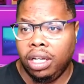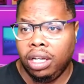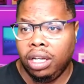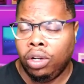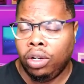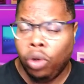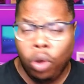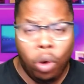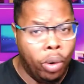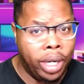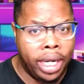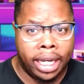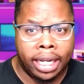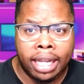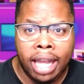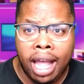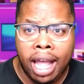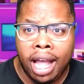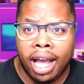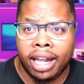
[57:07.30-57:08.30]
Glory to
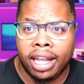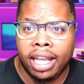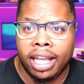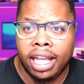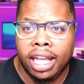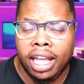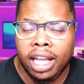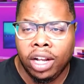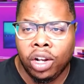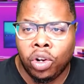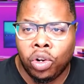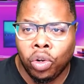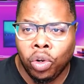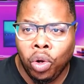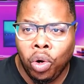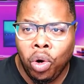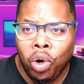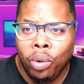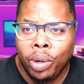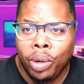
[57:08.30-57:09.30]
God.
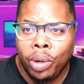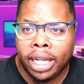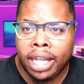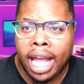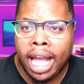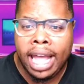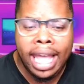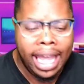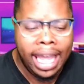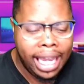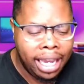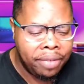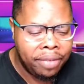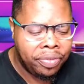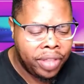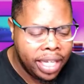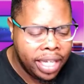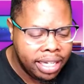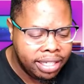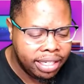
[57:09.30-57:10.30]
Glory to God. If
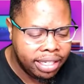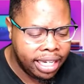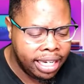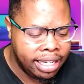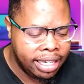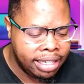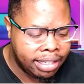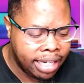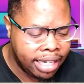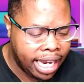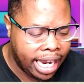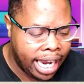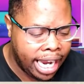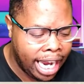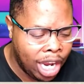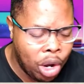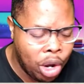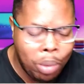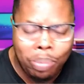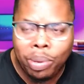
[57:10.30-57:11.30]
this is
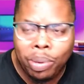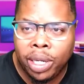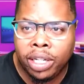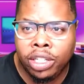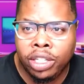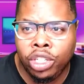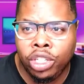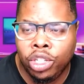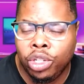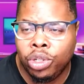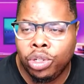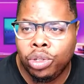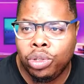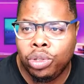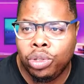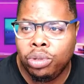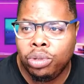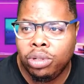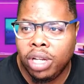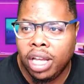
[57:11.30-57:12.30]
helping
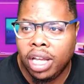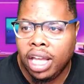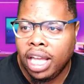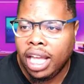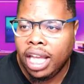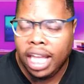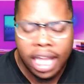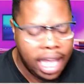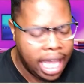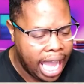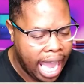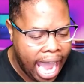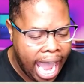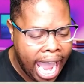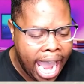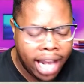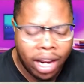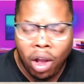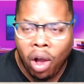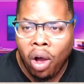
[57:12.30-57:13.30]
you
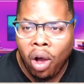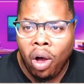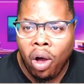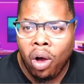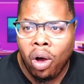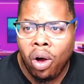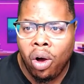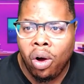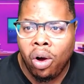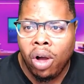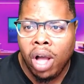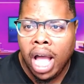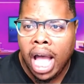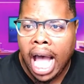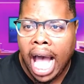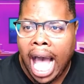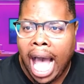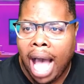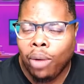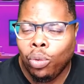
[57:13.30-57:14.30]
at all,
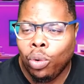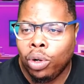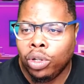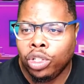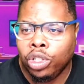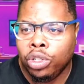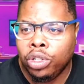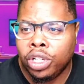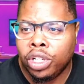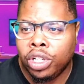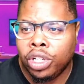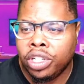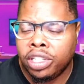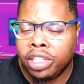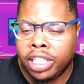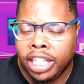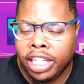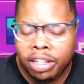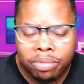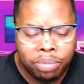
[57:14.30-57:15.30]
I want you to just
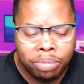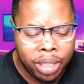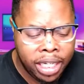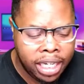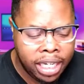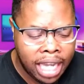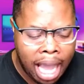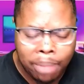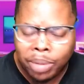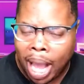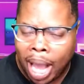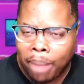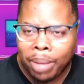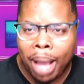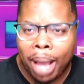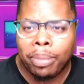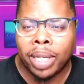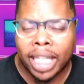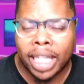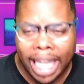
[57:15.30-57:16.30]
give me, I'm, I'm,
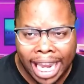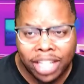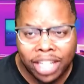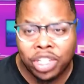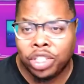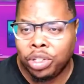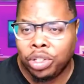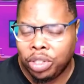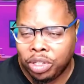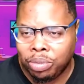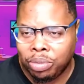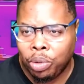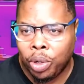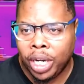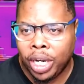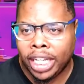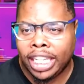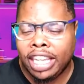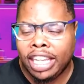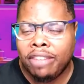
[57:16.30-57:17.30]
I'm, engaging you this
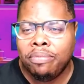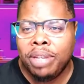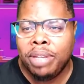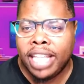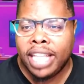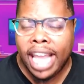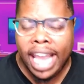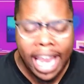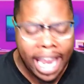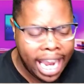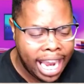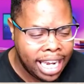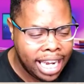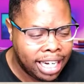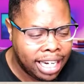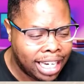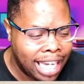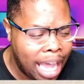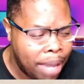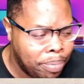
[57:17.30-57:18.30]
morning. Give me the hand
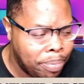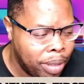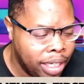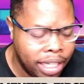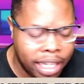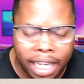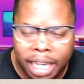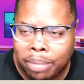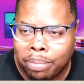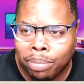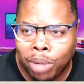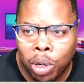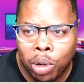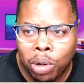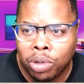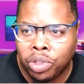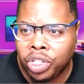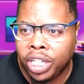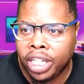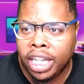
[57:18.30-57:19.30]
clapping
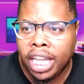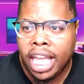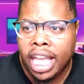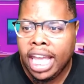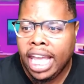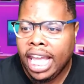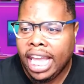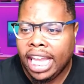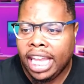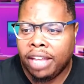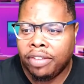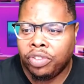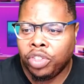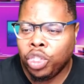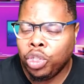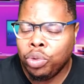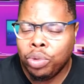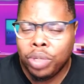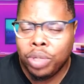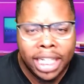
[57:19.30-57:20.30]
emoji if
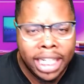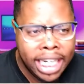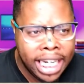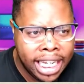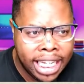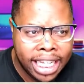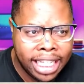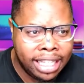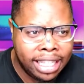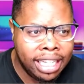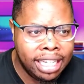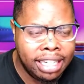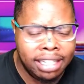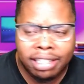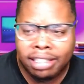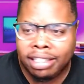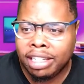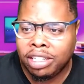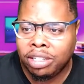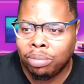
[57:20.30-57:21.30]
you needed this
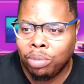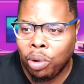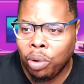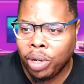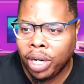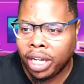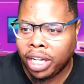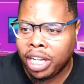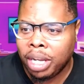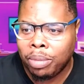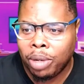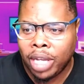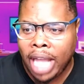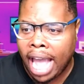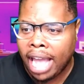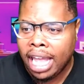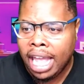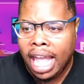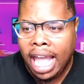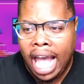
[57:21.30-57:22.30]
this morning. Come on. I,
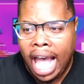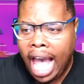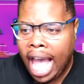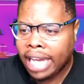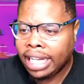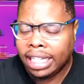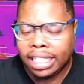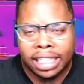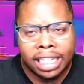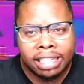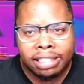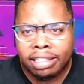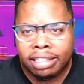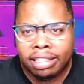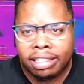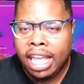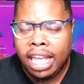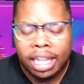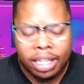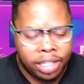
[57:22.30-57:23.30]
I, this,
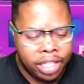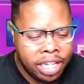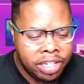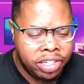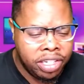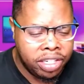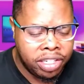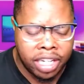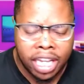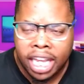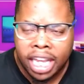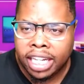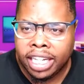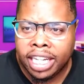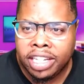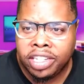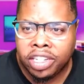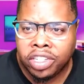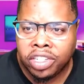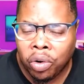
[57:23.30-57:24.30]
this is
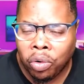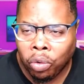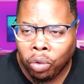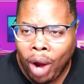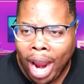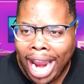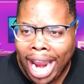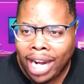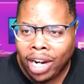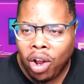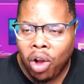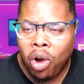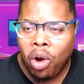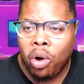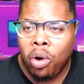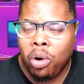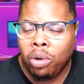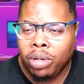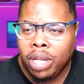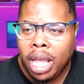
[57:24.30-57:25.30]
this is a right
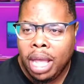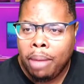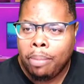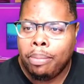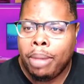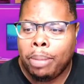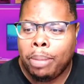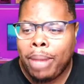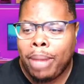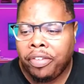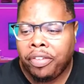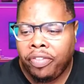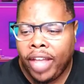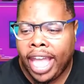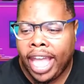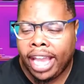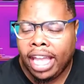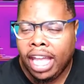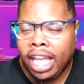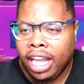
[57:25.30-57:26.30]
on. Matter of
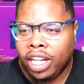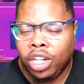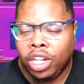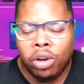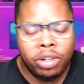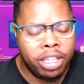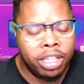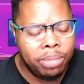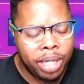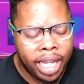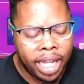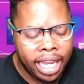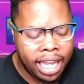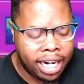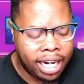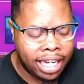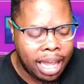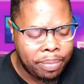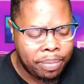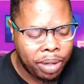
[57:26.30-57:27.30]
fact, don't give me the hand
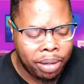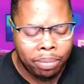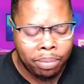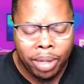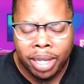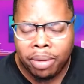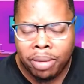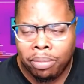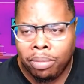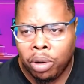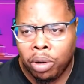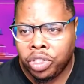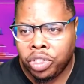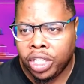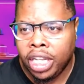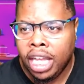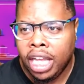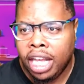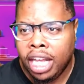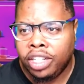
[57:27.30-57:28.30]
clapping emoji.
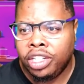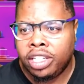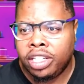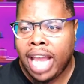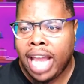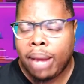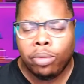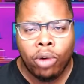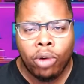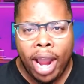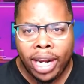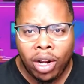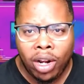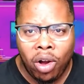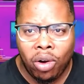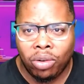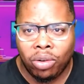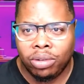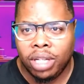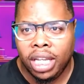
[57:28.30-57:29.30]
Just type right
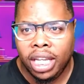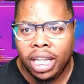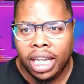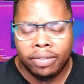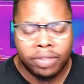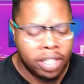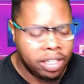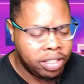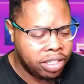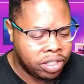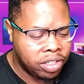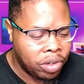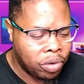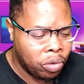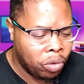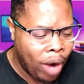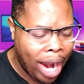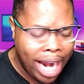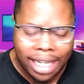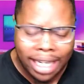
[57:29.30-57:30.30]
on. If this is the
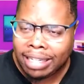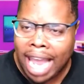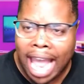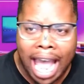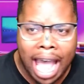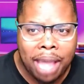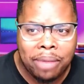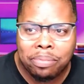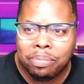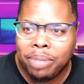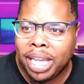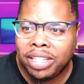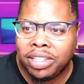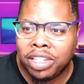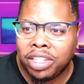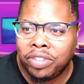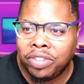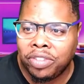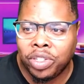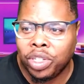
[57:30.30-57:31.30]
right time
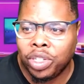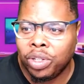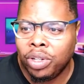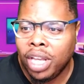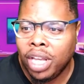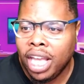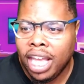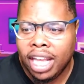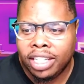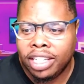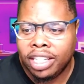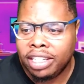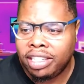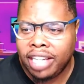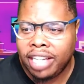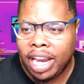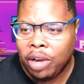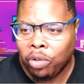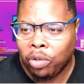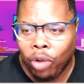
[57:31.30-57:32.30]
message for you, just
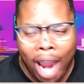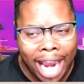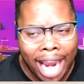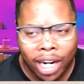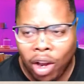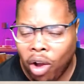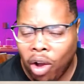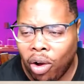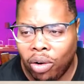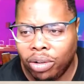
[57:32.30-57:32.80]
say right on.